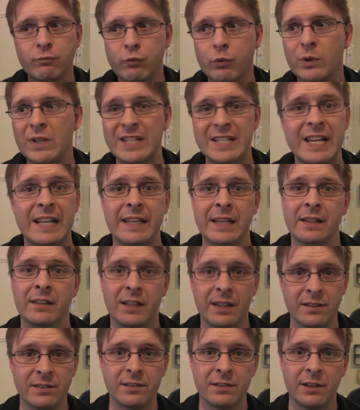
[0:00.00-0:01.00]

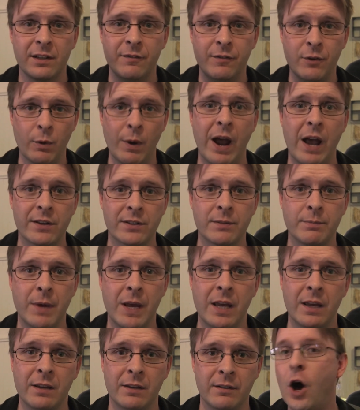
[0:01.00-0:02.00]
ridiculous, if you ask
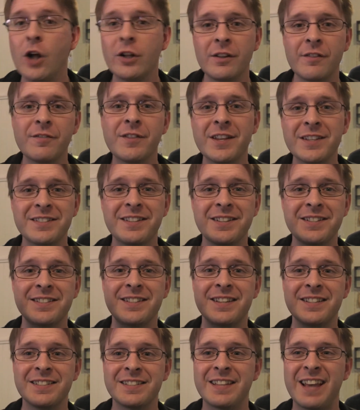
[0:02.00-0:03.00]
me. All of this is
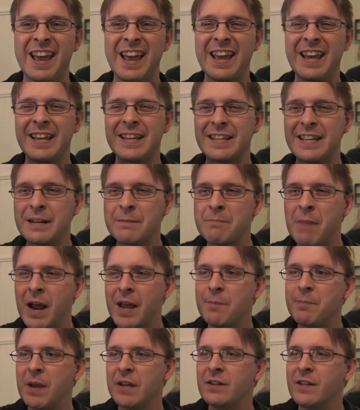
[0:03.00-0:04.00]
to say, in my
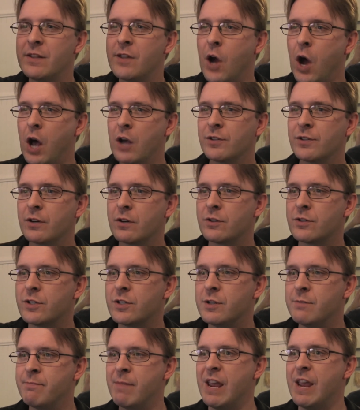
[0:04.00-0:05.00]
opinion, the Oscars
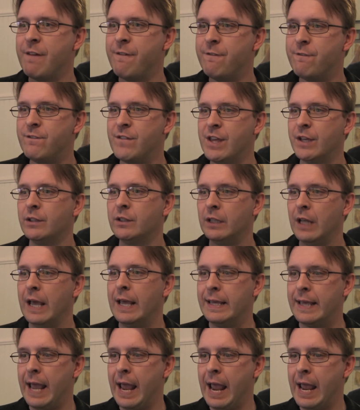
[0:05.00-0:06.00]
to me feel
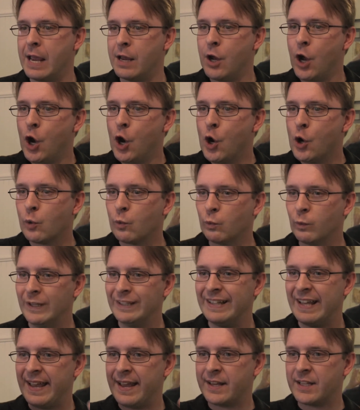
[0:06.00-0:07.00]
like a
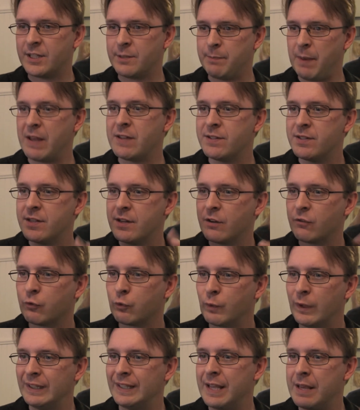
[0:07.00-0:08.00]
really
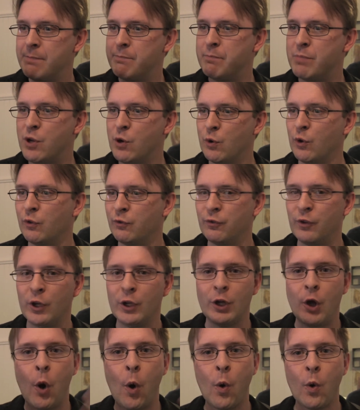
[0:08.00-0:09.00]
expensive, really
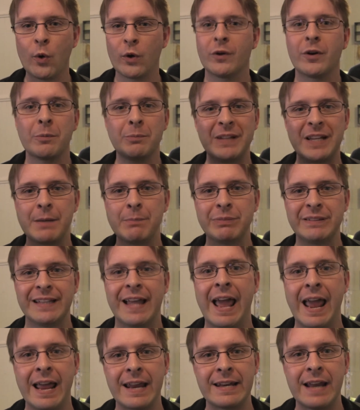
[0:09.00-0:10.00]
beautiful, horribly
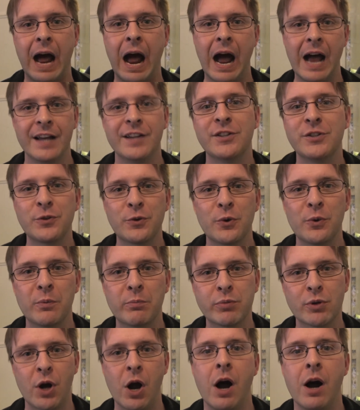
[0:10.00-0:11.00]
planned high school
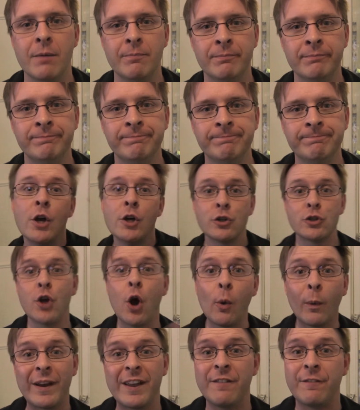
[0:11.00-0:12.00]
prom.
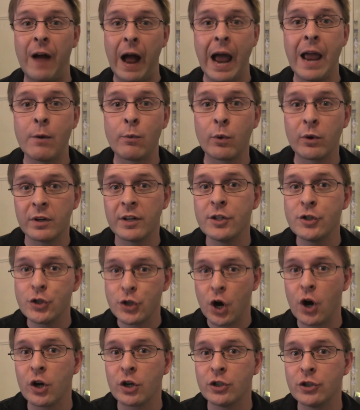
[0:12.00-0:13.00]
So if I were in
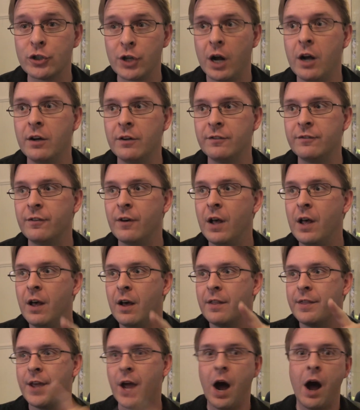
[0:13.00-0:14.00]
charge of
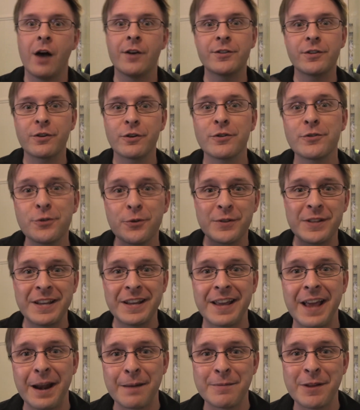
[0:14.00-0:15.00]
the Oscars or the
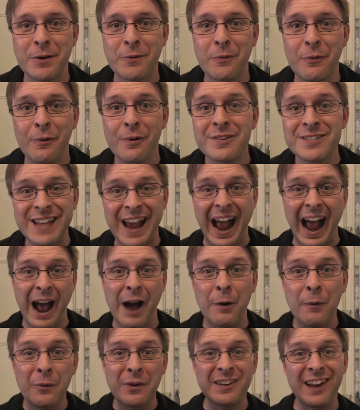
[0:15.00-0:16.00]
Academy Awards,
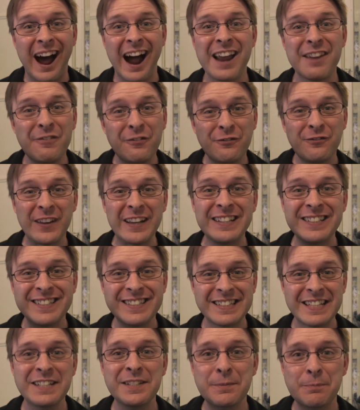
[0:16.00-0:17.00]
how would I fix
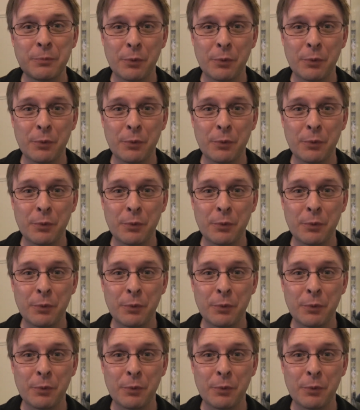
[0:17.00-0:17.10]
this